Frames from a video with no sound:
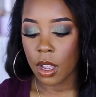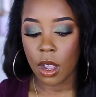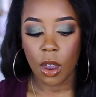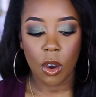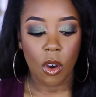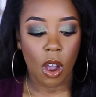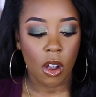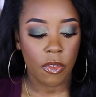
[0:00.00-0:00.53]

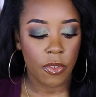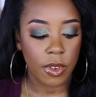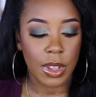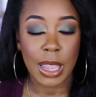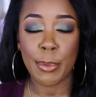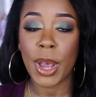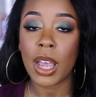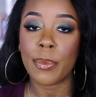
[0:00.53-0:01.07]
go off,
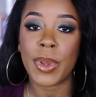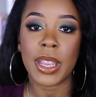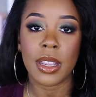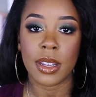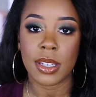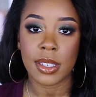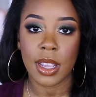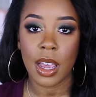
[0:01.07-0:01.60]
in my
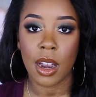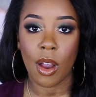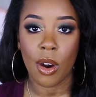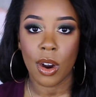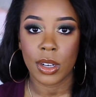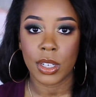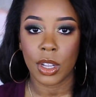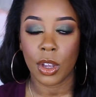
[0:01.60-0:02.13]
opinion, it's kind of
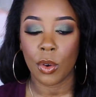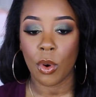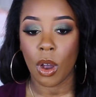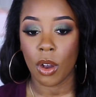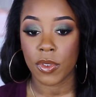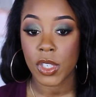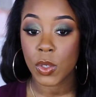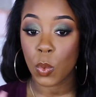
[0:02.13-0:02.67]
hard to go
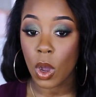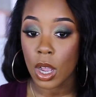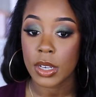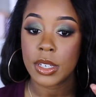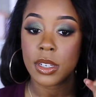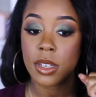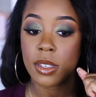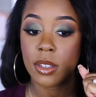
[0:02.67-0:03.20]
off
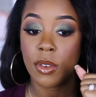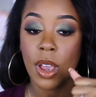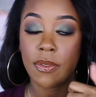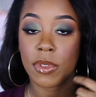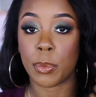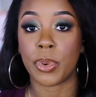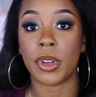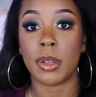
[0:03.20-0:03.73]
swatches. You
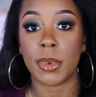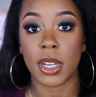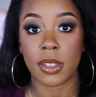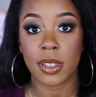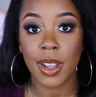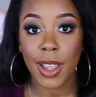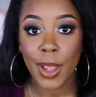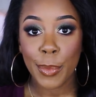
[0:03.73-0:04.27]
have to pretty
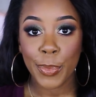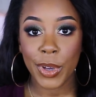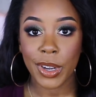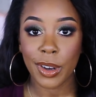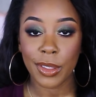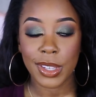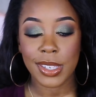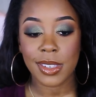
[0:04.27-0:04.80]
much put
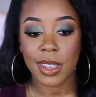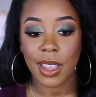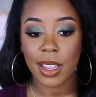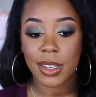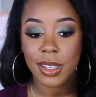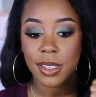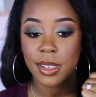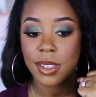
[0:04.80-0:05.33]
it on the
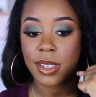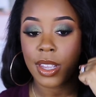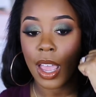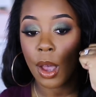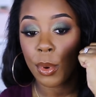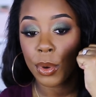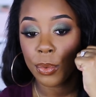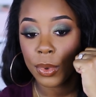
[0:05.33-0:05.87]
skin just to see
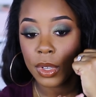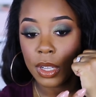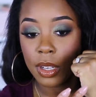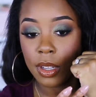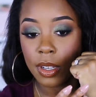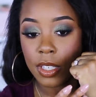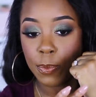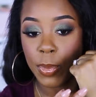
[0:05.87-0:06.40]
how it really
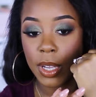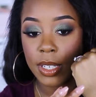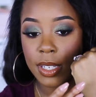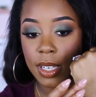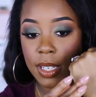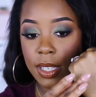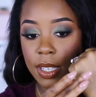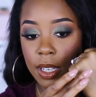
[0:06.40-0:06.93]
looks. But
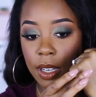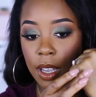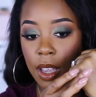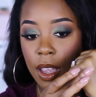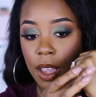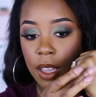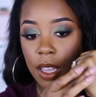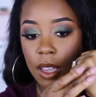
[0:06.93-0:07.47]
just to
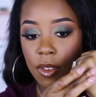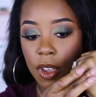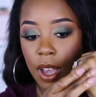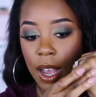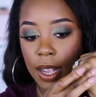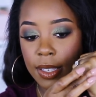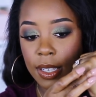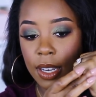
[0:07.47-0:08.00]
give you
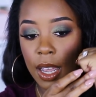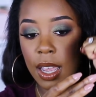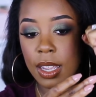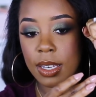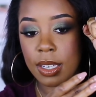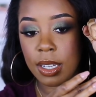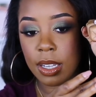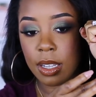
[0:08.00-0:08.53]
guys an
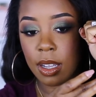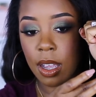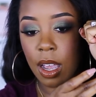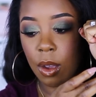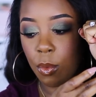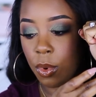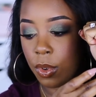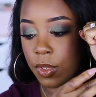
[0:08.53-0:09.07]
idea,
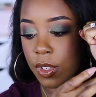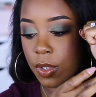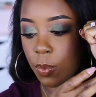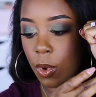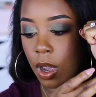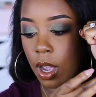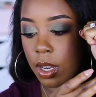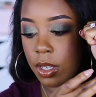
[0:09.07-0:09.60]
I will
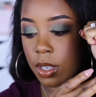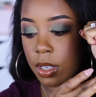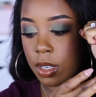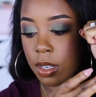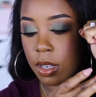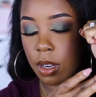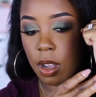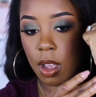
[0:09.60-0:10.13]

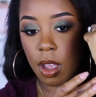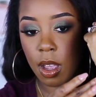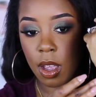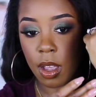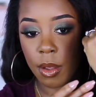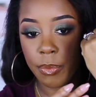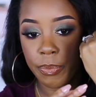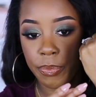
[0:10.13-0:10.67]
swatch,
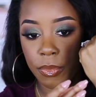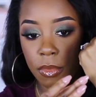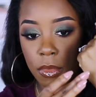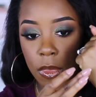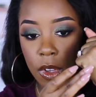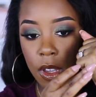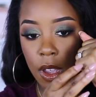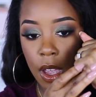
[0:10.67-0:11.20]
um,
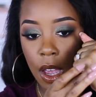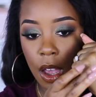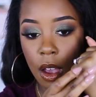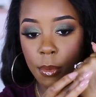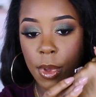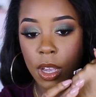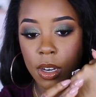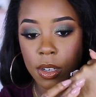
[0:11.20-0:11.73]
how
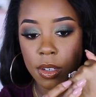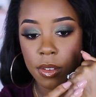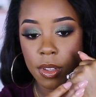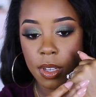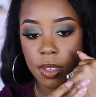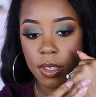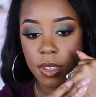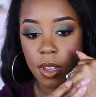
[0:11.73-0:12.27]
am I gonna do
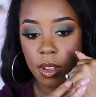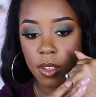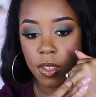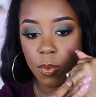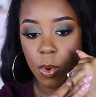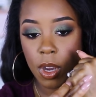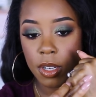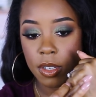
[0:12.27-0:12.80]
this? I'll
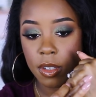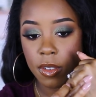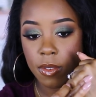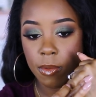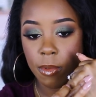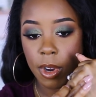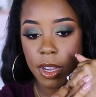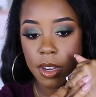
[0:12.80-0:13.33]
swatch this
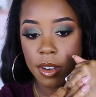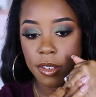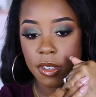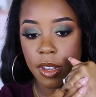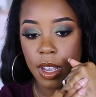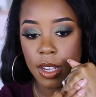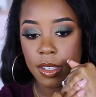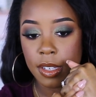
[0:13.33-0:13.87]
one right here
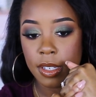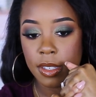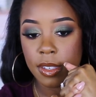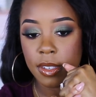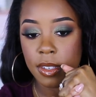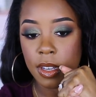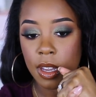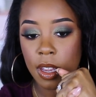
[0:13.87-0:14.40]
so you guys can
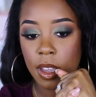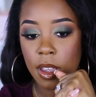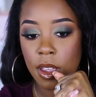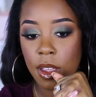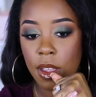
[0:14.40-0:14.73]
see